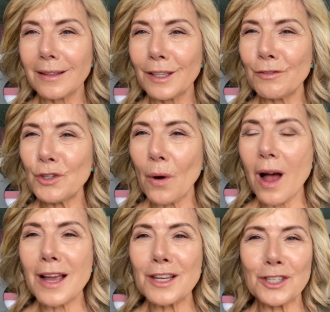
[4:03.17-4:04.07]
gives your
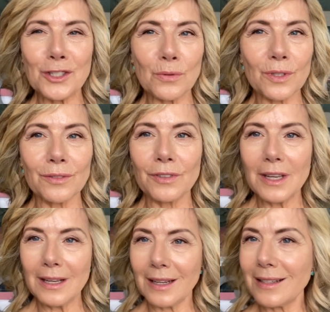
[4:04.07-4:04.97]
eyes a sort of
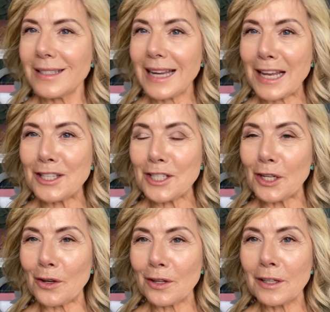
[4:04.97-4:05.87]
intense
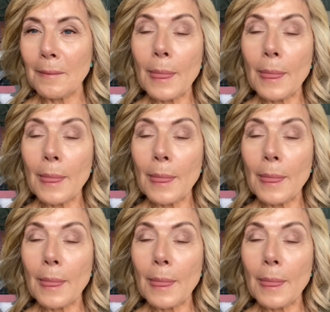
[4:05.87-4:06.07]
look.